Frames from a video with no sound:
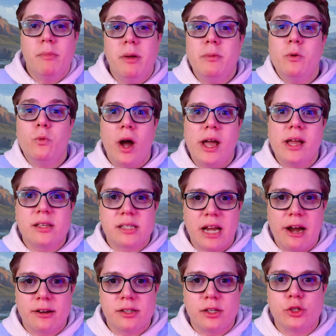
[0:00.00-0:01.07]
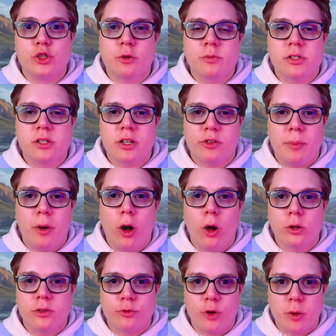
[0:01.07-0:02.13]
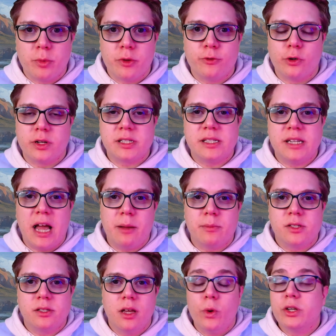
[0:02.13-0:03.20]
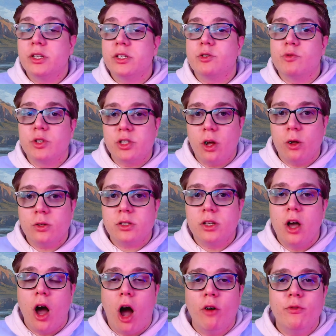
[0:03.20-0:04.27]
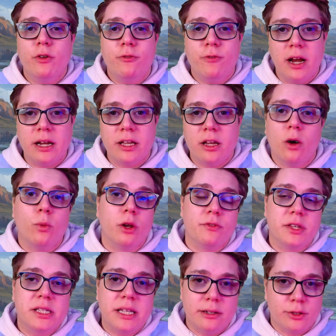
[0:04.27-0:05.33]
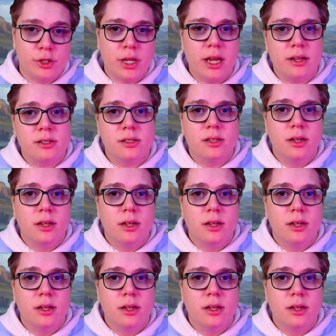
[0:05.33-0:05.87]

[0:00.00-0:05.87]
Maybe Wyatt's character jumps to grab hold of the rope before it snaps, which is the result of a failure on one of the skill checks.